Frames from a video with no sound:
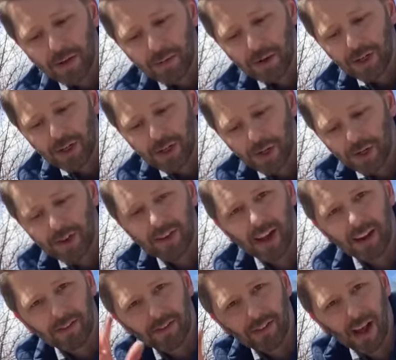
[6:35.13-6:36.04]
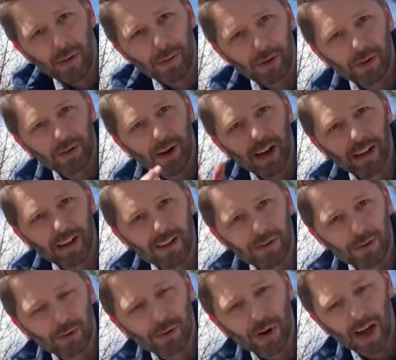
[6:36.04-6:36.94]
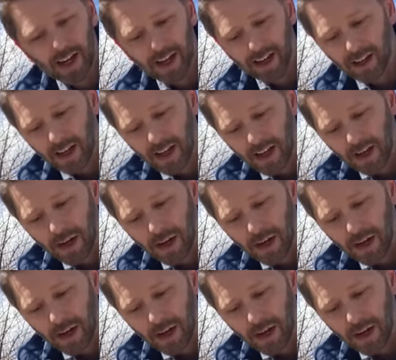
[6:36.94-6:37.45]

make sure it's not flapping around as you're riding.